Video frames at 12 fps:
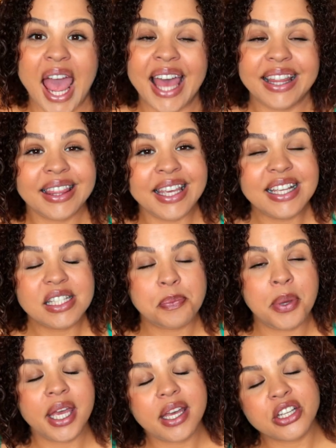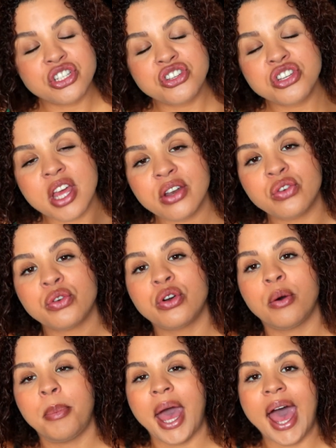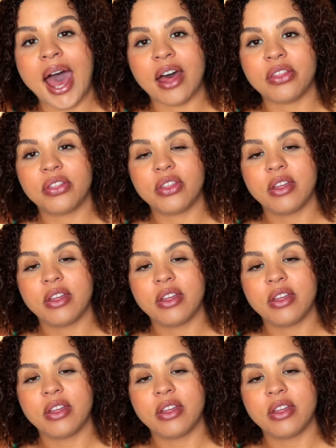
At least pick a general path